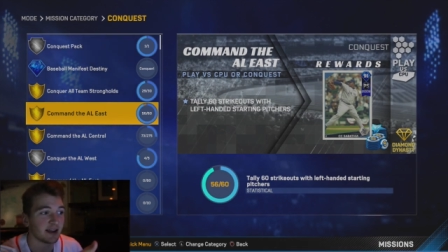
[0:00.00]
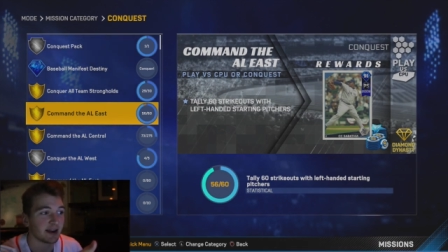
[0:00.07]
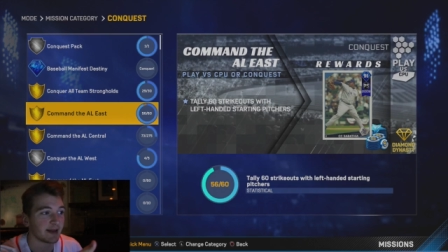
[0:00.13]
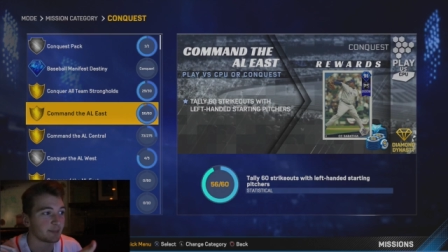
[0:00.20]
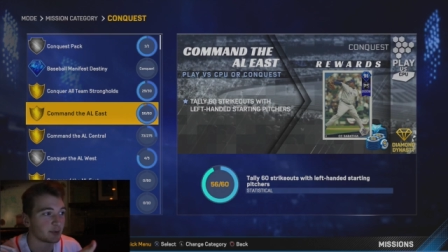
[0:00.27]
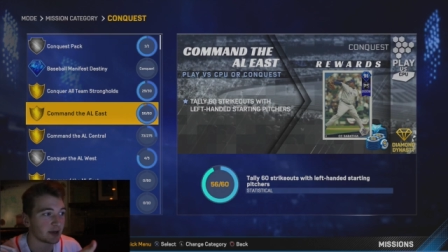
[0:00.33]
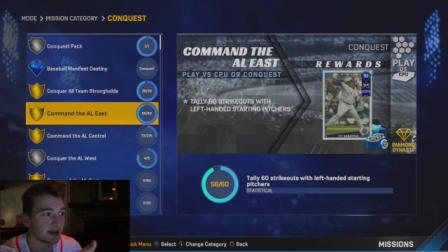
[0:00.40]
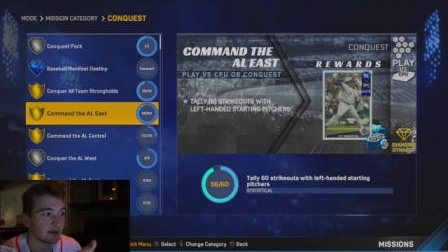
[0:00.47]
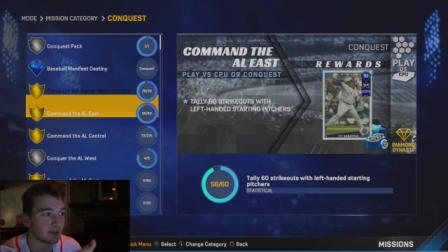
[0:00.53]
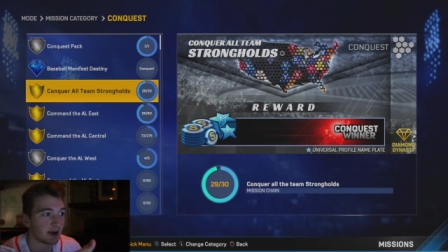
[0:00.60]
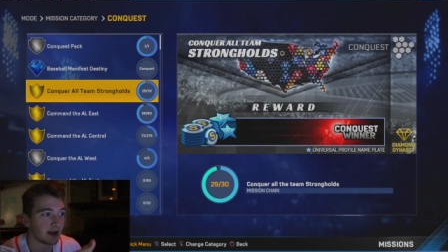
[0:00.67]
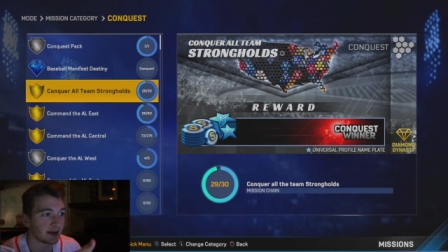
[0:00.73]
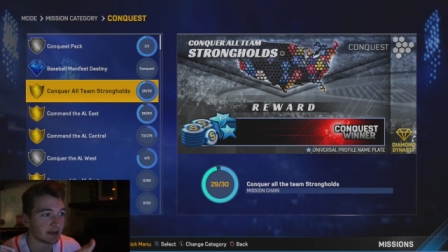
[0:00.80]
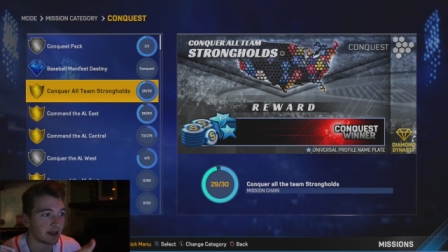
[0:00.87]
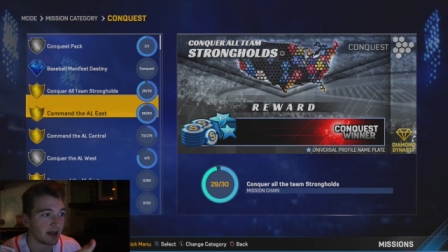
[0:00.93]
and I played him
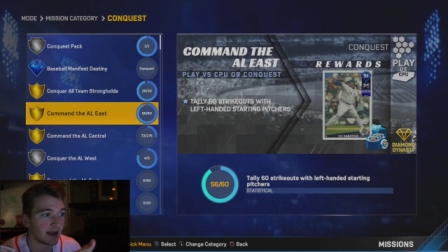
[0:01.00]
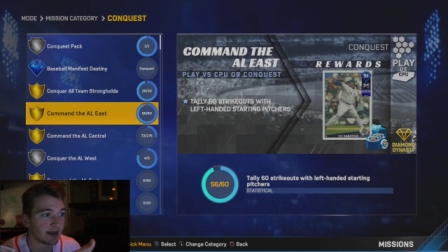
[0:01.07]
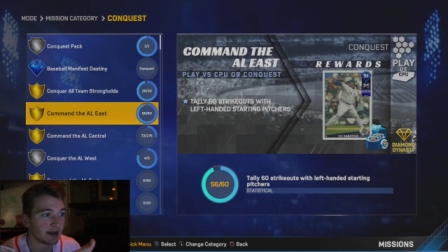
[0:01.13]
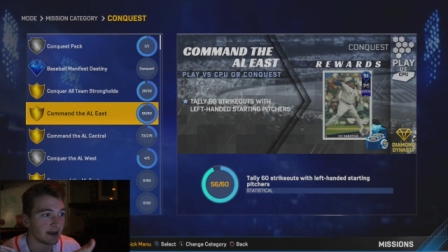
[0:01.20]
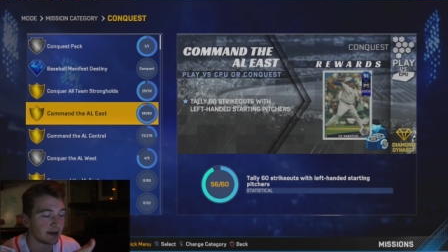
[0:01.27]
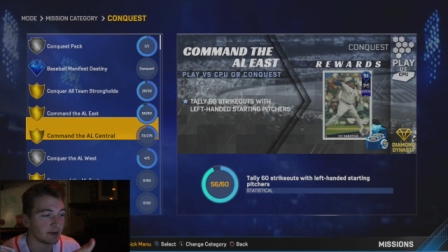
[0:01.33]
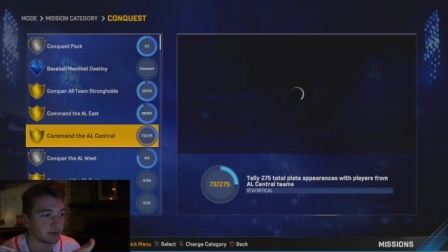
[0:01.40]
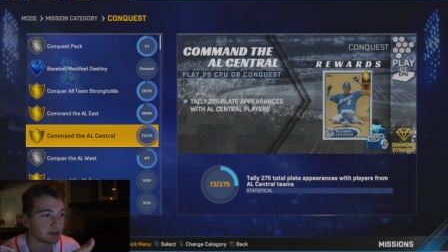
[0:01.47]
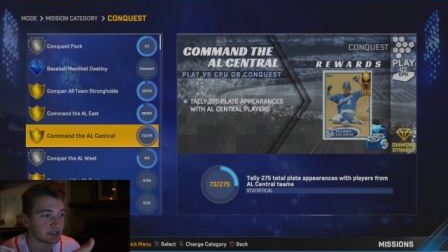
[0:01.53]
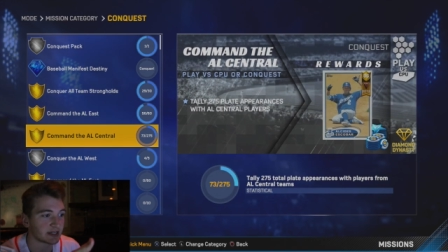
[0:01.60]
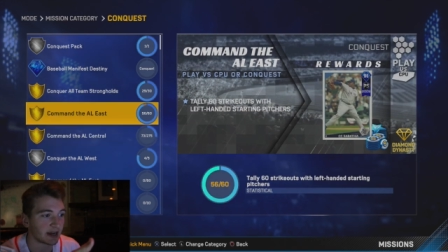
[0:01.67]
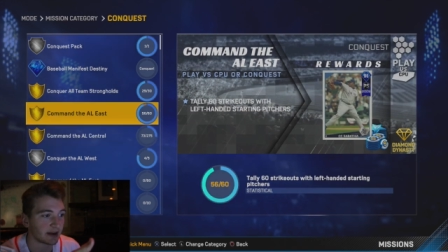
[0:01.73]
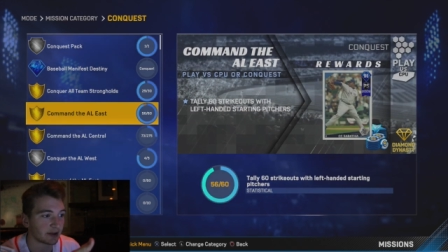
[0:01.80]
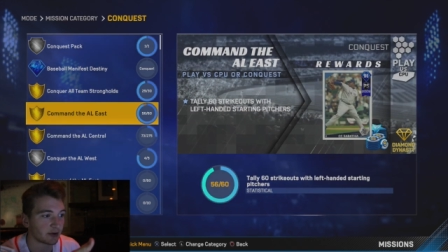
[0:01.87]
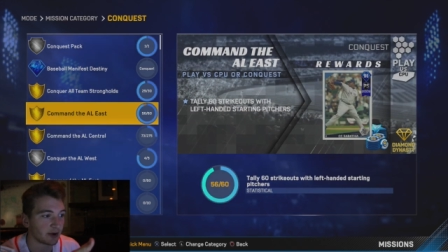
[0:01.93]
online and it was
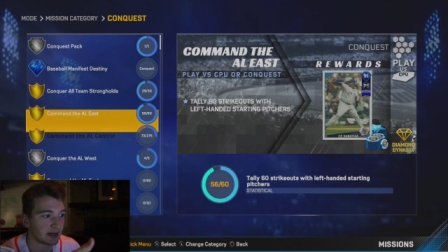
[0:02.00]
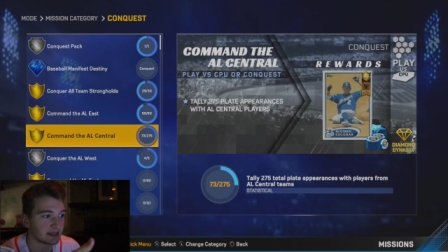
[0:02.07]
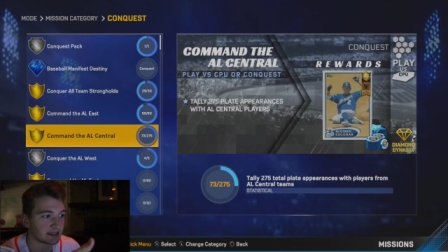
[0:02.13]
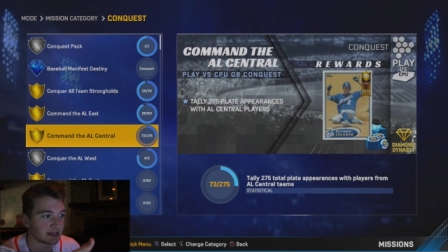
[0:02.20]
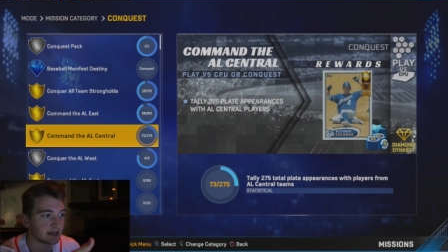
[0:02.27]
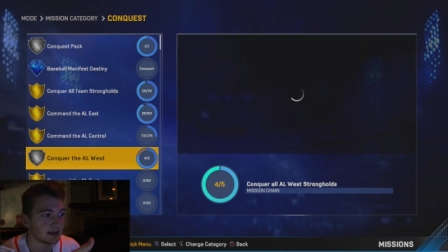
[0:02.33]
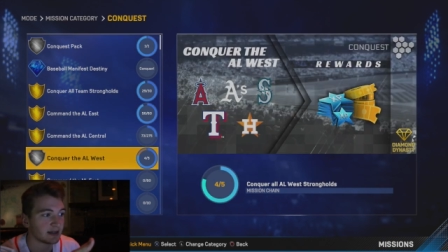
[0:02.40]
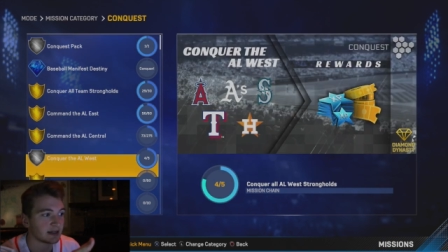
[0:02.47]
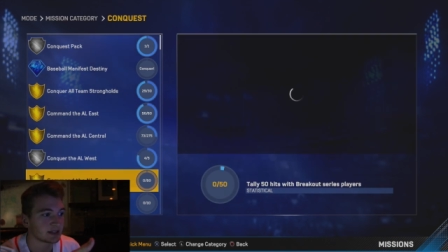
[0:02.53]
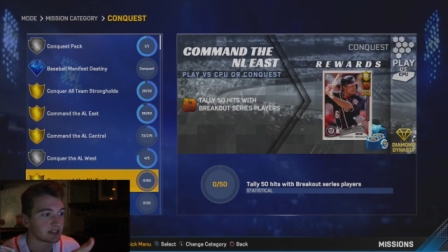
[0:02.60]
kind of crazy.